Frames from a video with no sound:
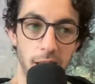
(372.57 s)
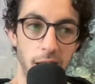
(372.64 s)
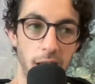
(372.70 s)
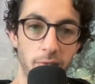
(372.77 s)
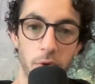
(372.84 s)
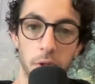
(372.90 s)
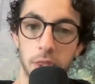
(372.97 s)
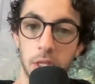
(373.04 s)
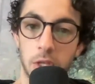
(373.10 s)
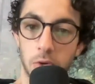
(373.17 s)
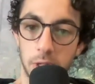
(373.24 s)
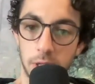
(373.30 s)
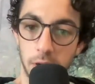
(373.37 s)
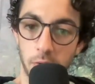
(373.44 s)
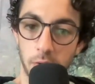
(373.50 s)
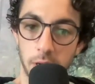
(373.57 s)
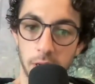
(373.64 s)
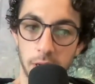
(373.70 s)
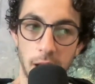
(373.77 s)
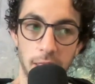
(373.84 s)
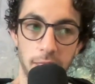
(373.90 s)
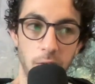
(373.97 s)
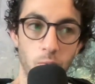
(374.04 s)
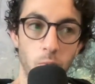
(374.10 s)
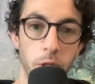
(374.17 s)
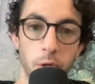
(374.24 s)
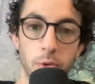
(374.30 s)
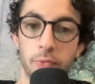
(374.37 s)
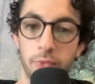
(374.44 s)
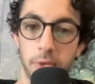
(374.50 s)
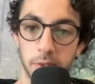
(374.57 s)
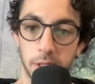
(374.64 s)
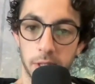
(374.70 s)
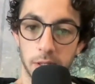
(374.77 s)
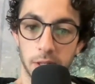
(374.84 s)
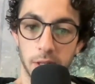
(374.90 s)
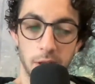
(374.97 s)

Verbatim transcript: everything you're hearing, and then what you're feeling.